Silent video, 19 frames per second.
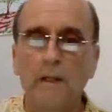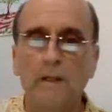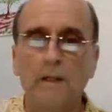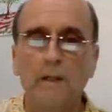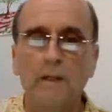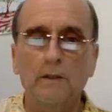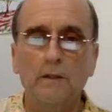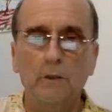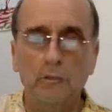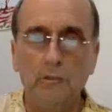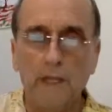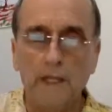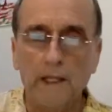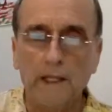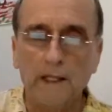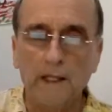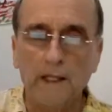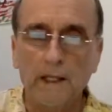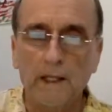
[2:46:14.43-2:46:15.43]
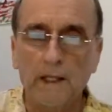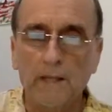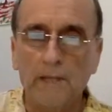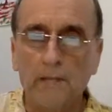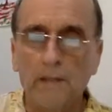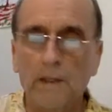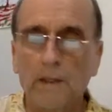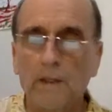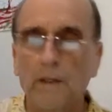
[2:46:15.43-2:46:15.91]
a domain name,
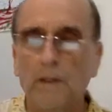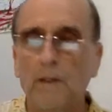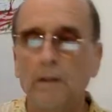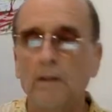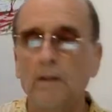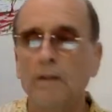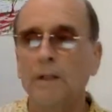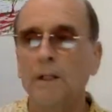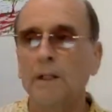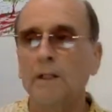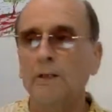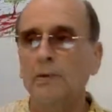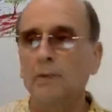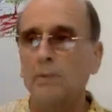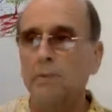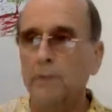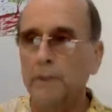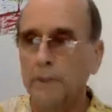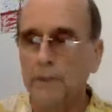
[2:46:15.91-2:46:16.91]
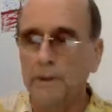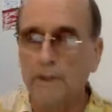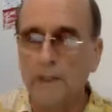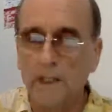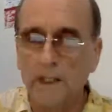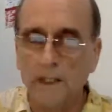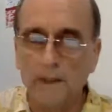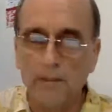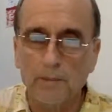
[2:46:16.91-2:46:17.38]
and then you build
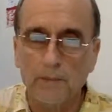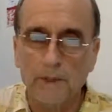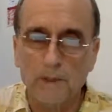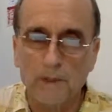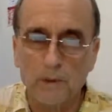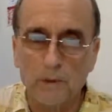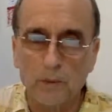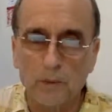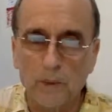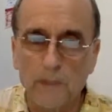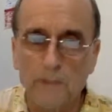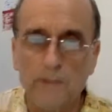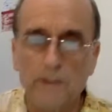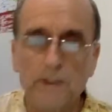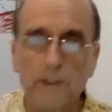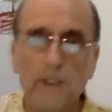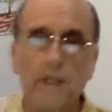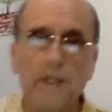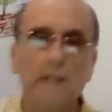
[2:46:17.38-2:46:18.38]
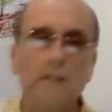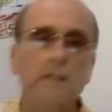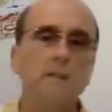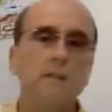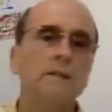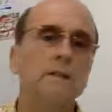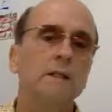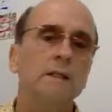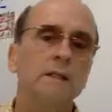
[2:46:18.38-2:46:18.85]
it up as a website,
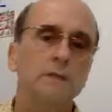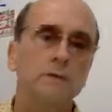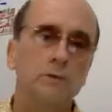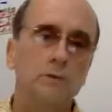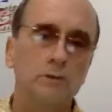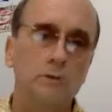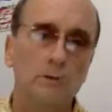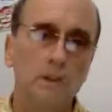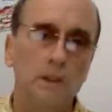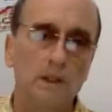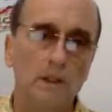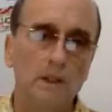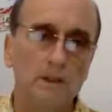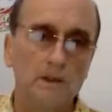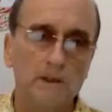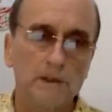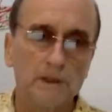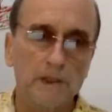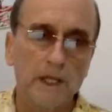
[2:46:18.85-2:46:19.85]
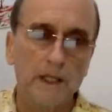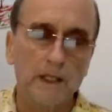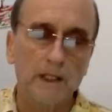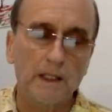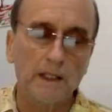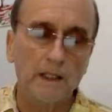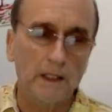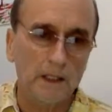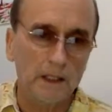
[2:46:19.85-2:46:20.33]
and then you sell
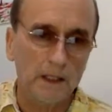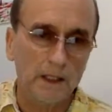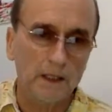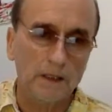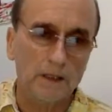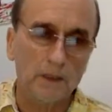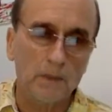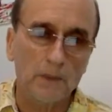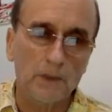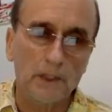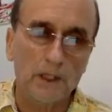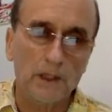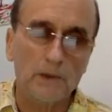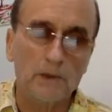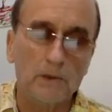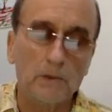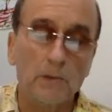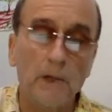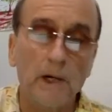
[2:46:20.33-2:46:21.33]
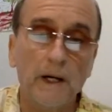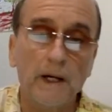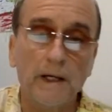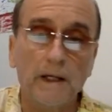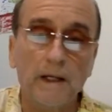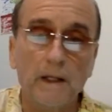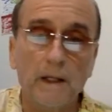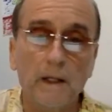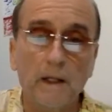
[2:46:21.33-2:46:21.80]
it and let somebody else buy
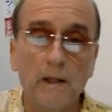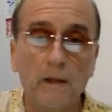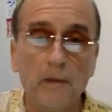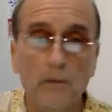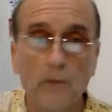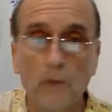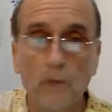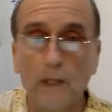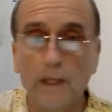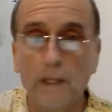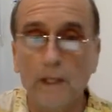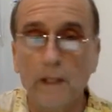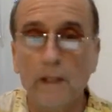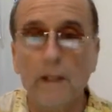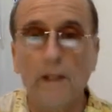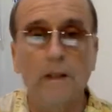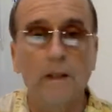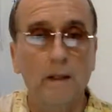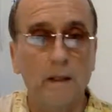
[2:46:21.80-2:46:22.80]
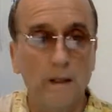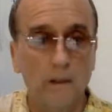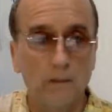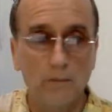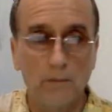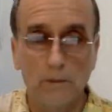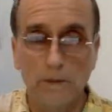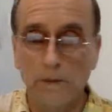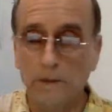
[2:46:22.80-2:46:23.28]
it, run it,
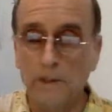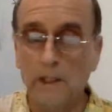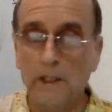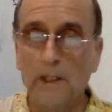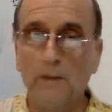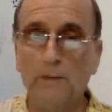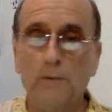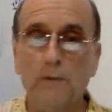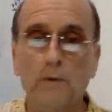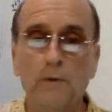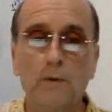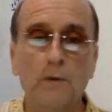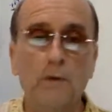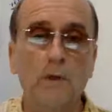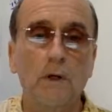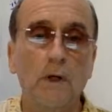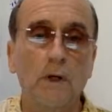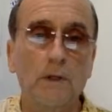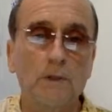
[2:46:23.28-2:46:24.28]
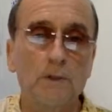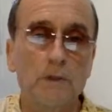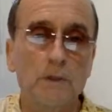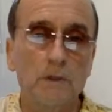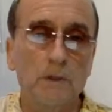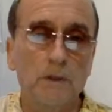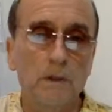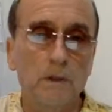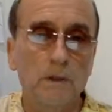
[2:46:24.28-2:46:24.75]
and build it up to a
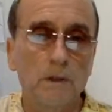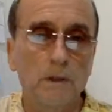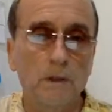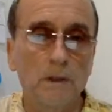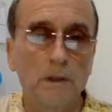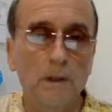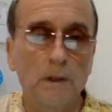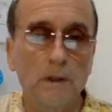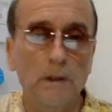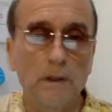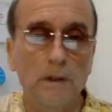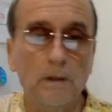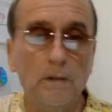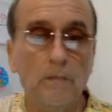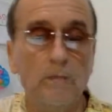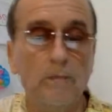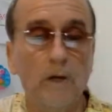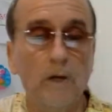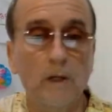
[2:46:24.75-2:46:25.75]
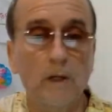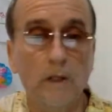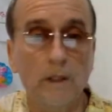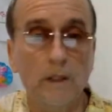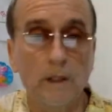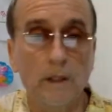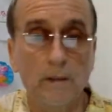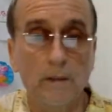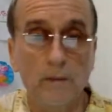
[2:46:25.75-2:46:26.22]
large
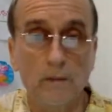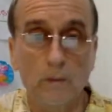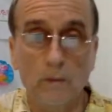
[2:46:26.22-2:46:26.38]
online